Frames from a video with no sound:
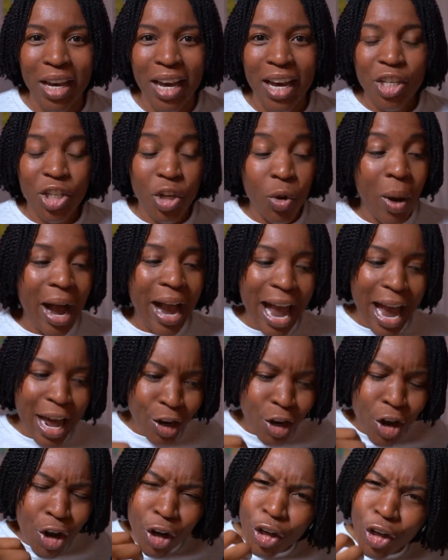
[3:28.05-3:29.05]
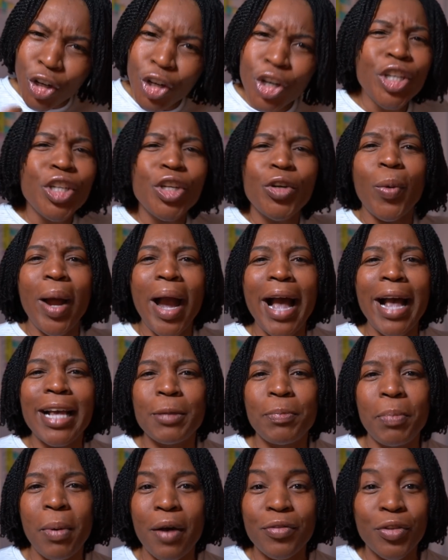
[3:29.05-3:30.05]
So I had a good
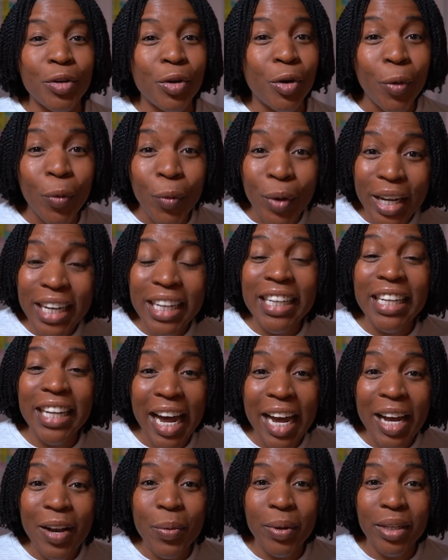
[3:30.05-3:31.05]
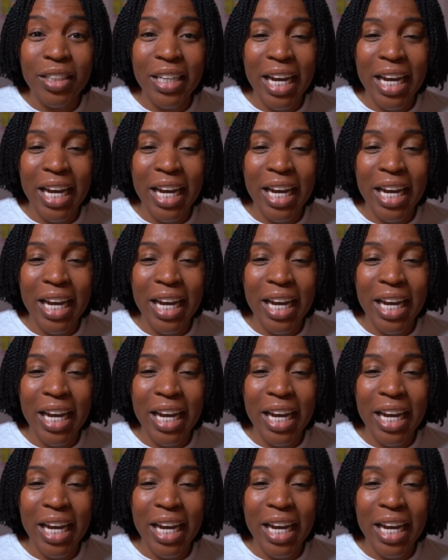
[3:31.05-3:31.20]
grasp of the Korean language,